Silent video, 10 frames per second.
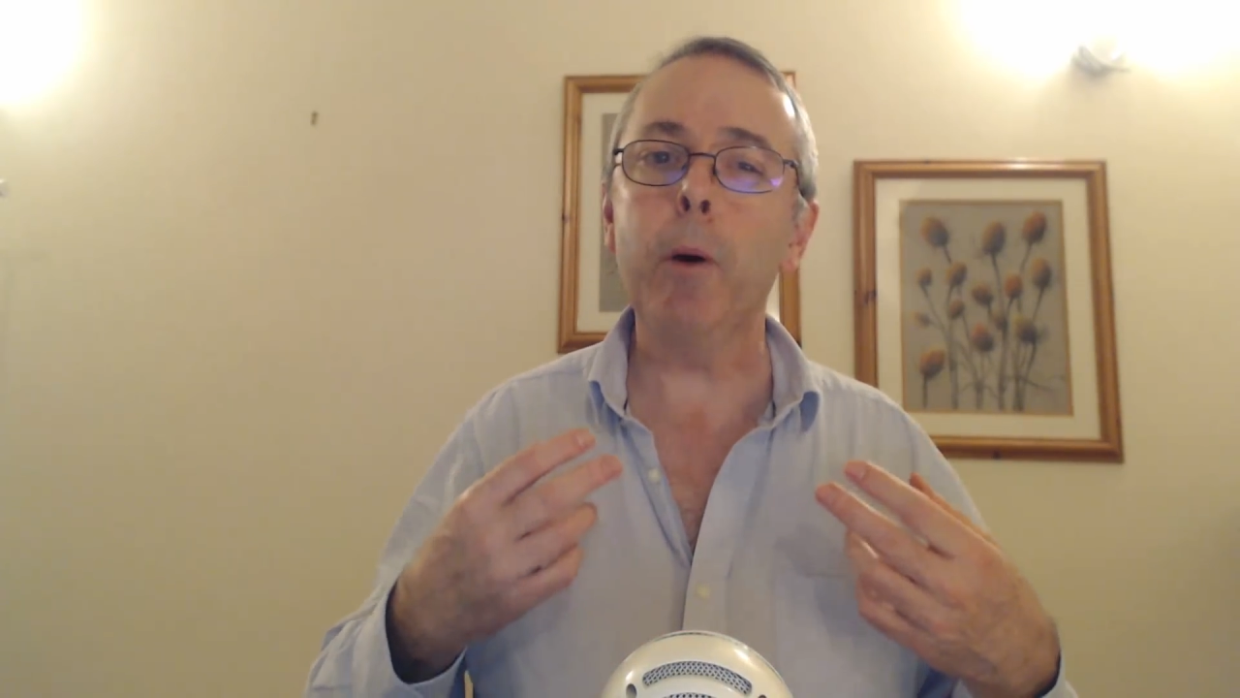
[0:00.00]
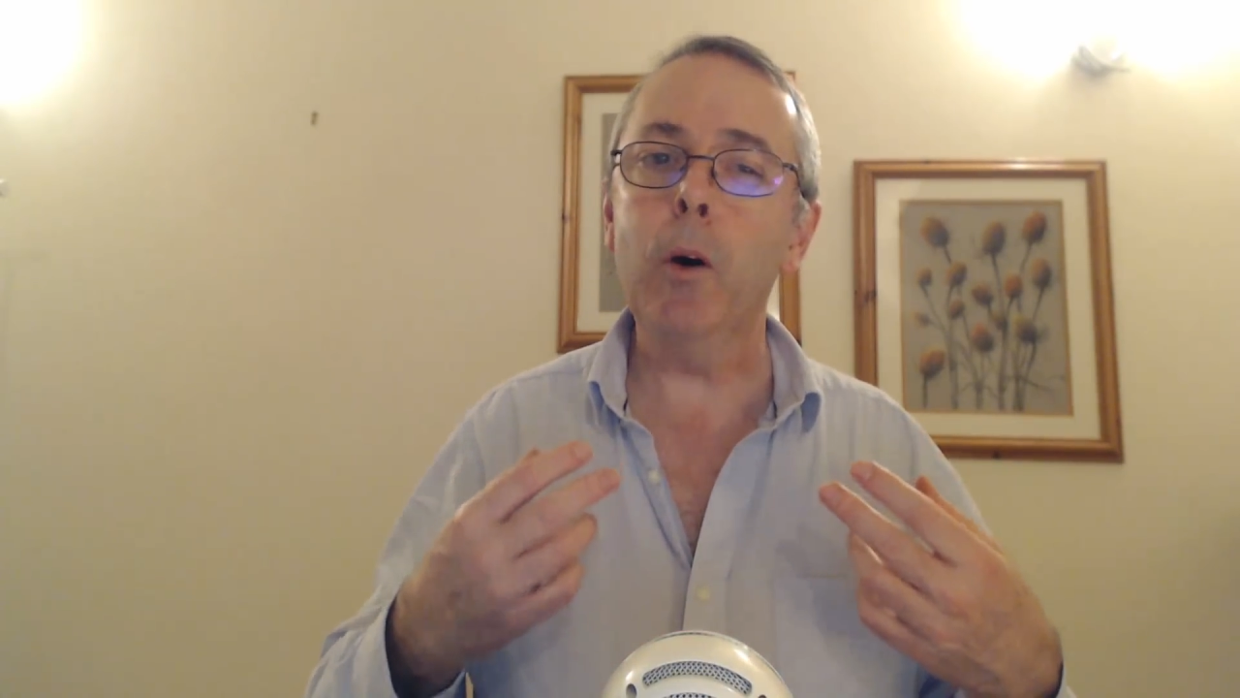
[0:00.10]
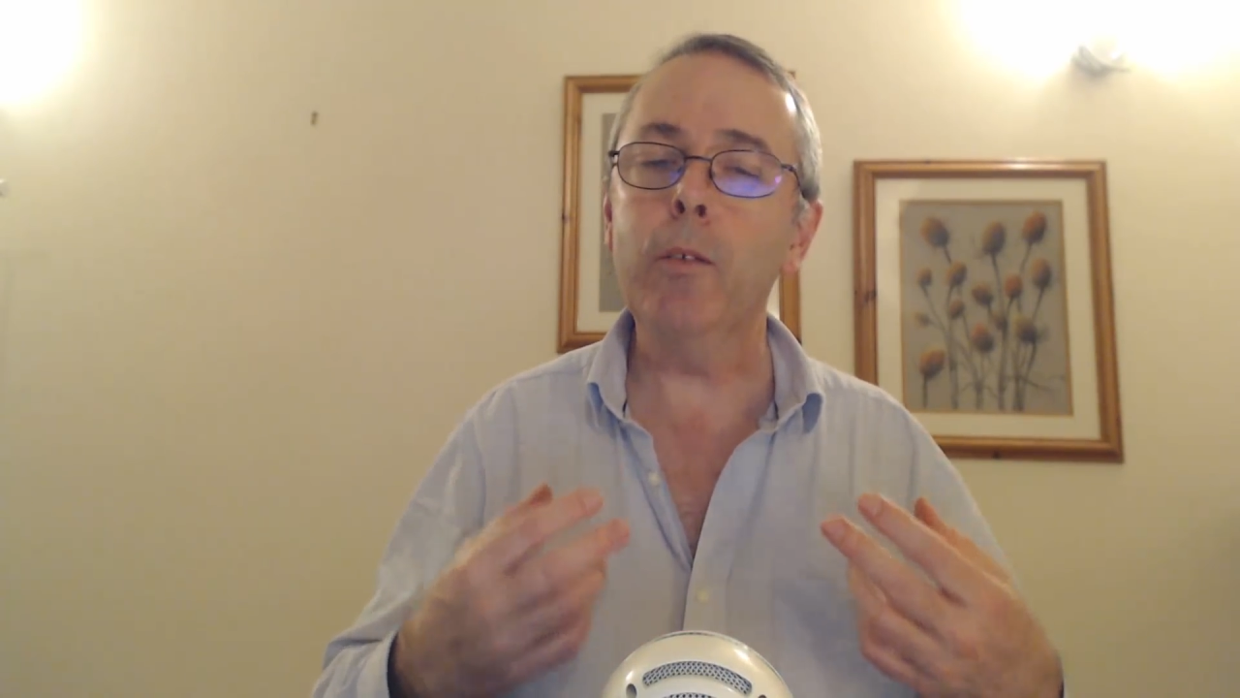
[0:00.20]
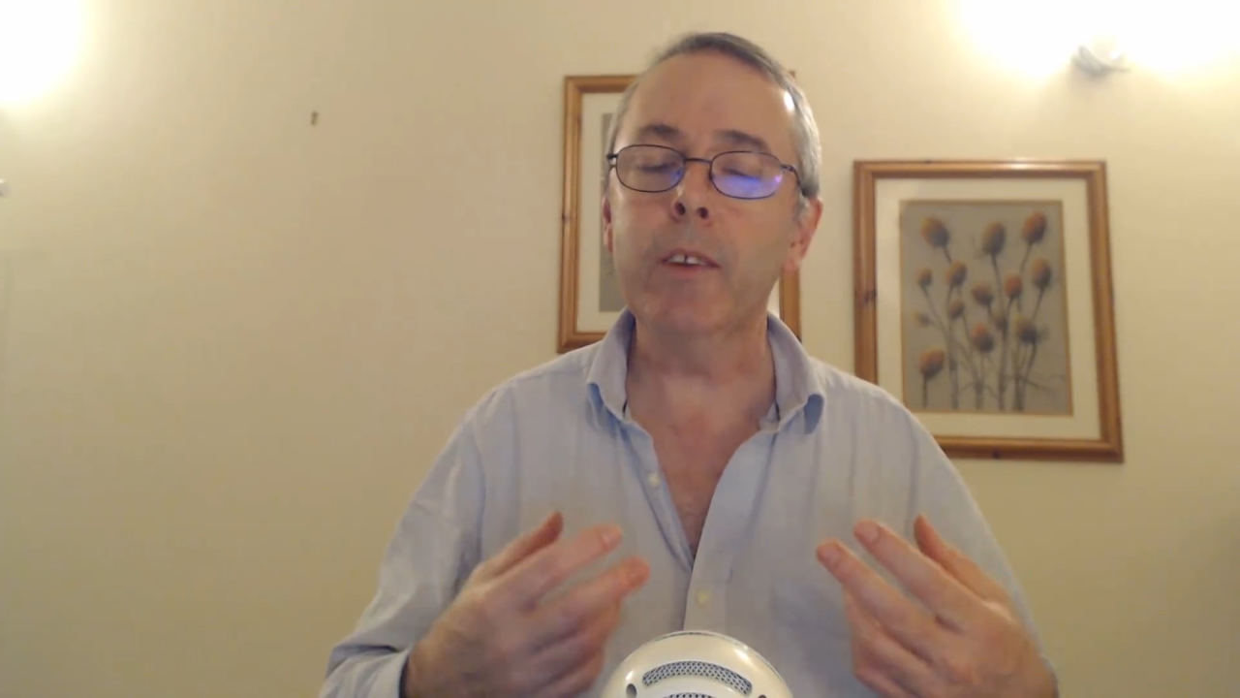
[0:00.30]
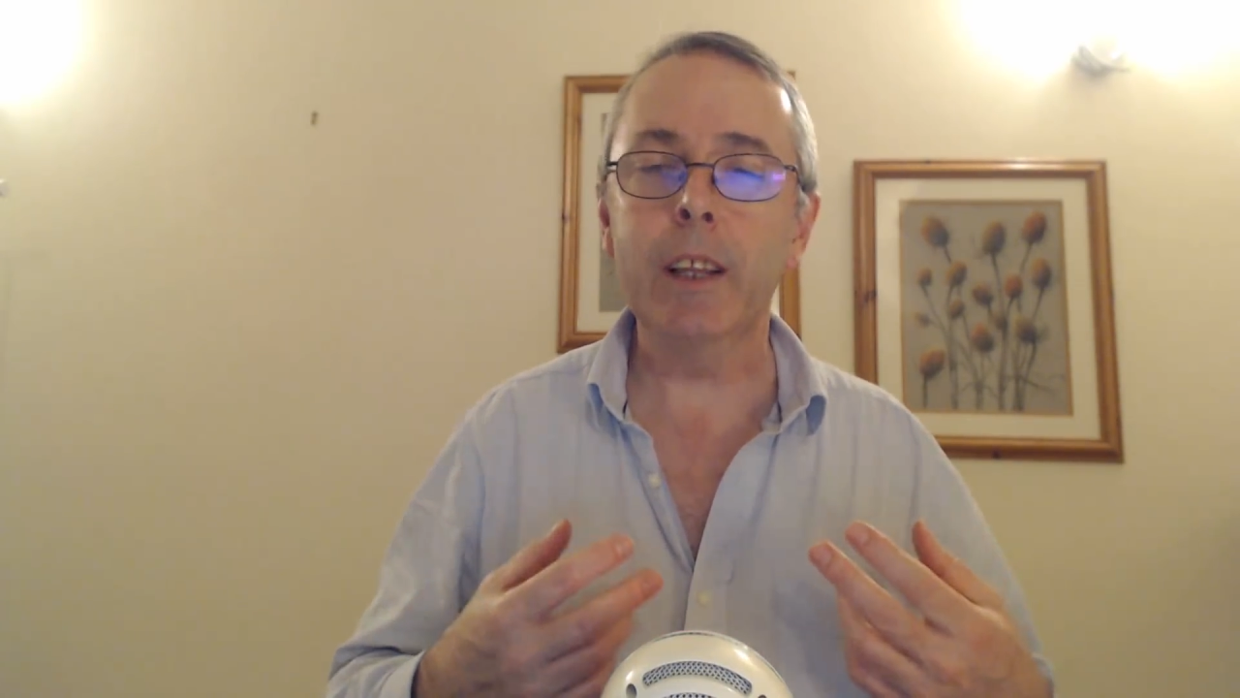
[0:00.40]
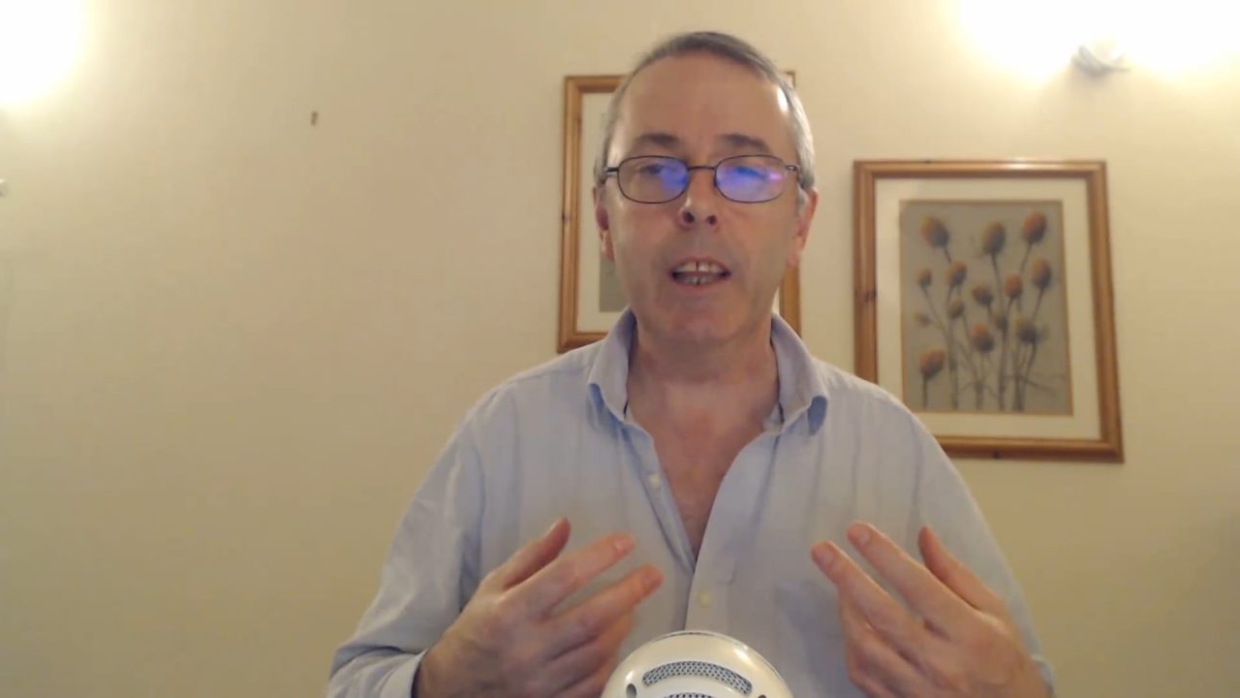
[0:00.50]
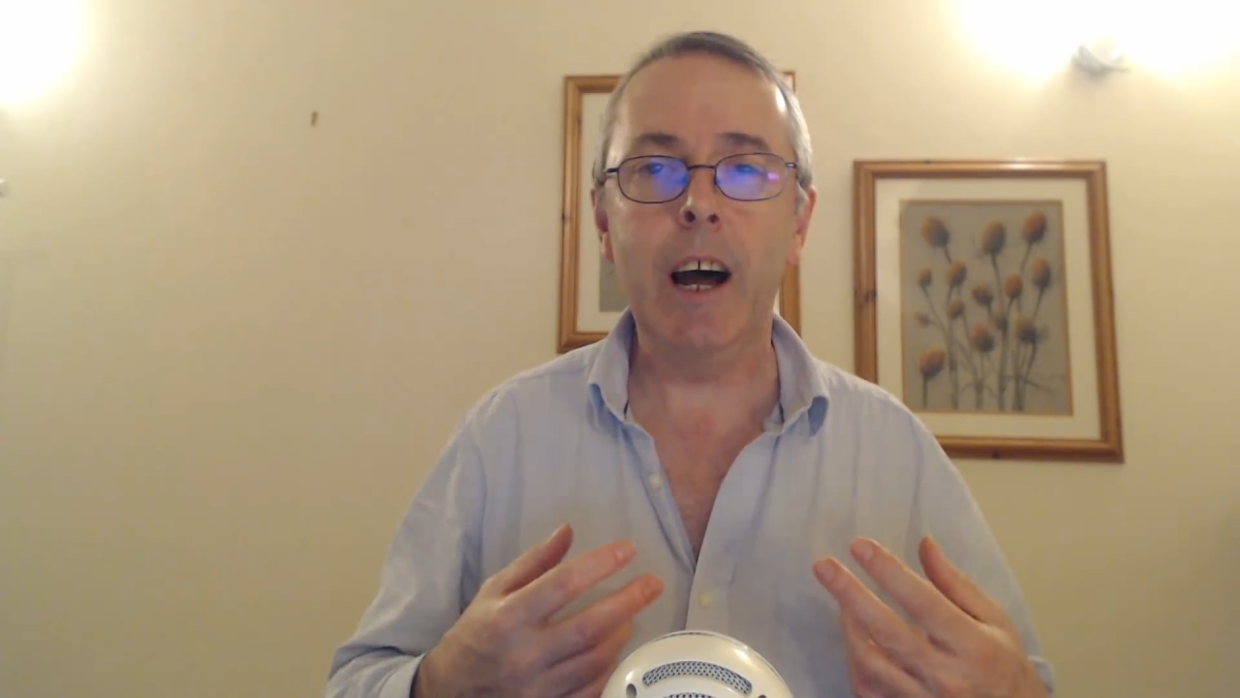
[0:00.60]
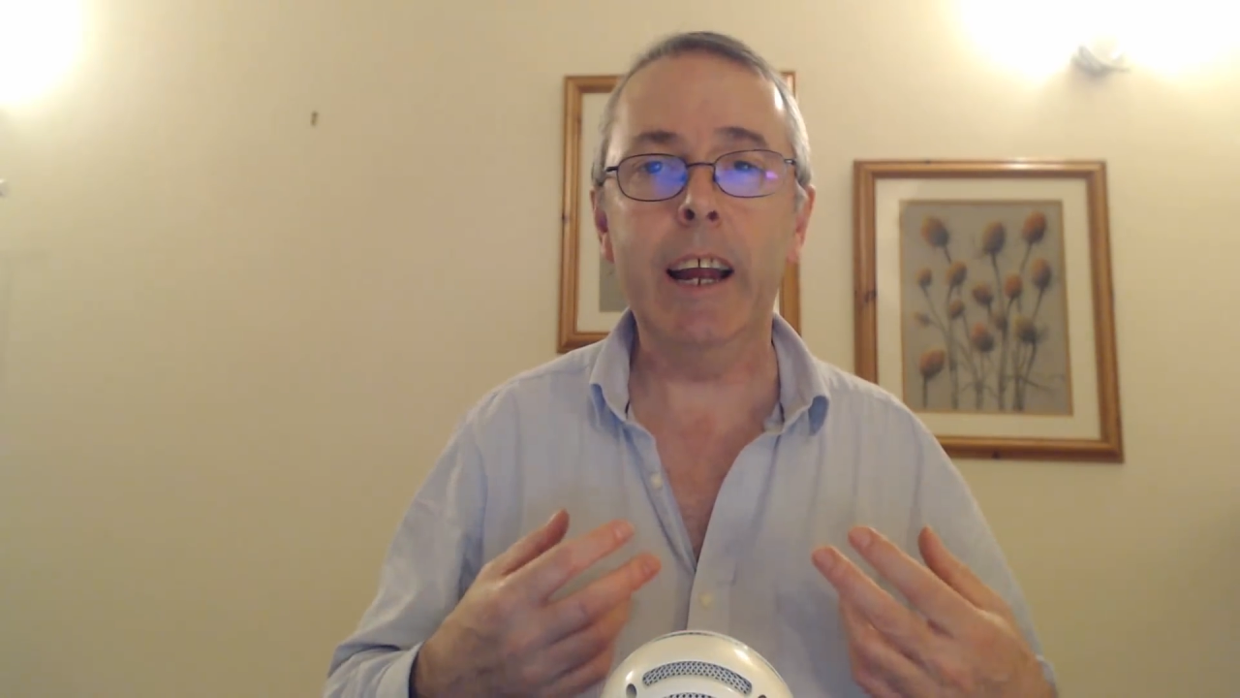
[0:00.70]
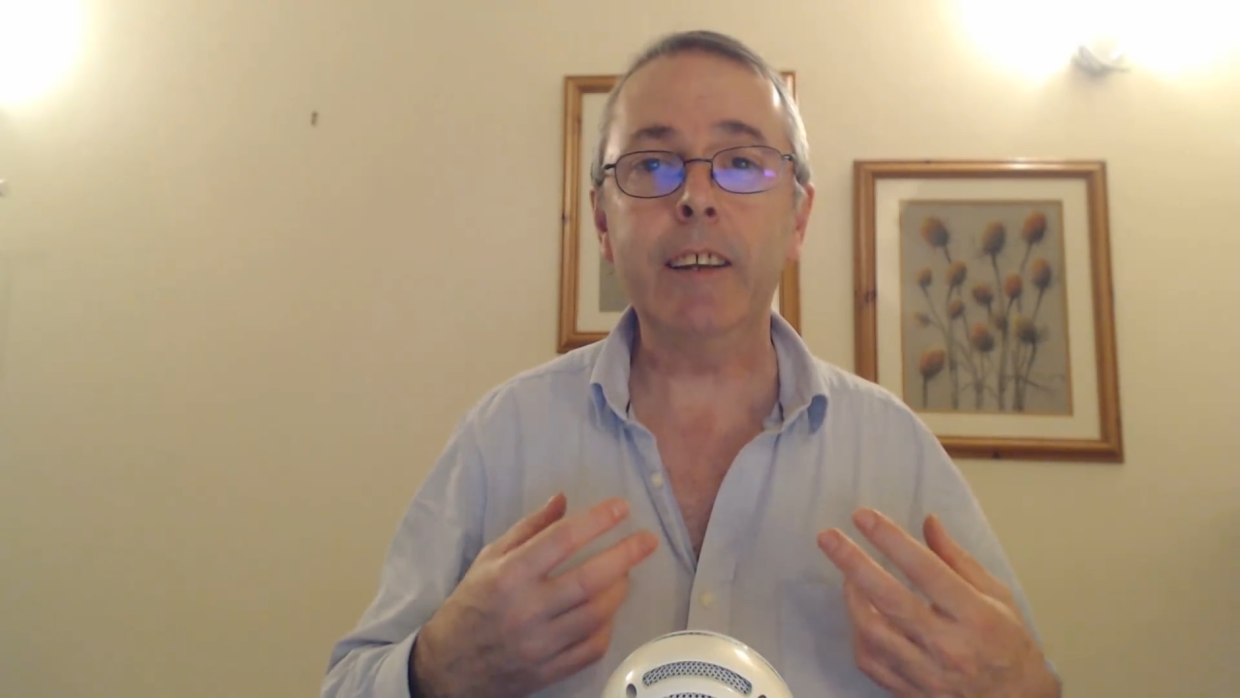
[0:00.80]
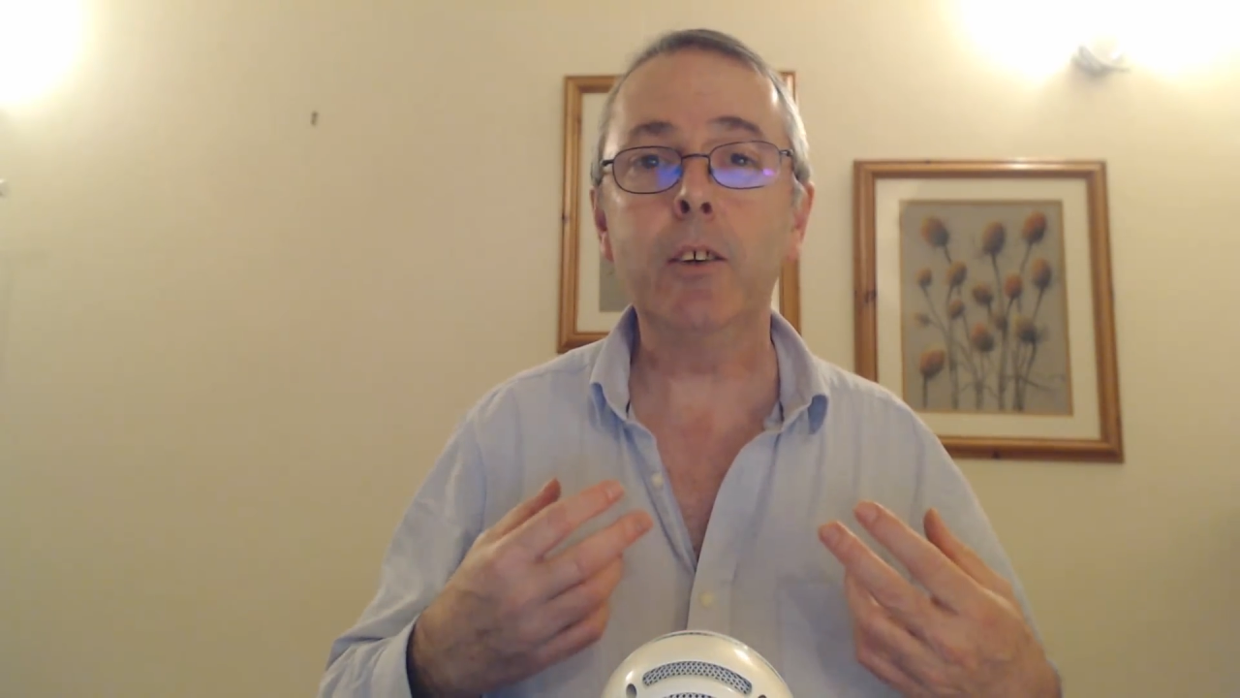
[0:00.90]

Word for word: over the line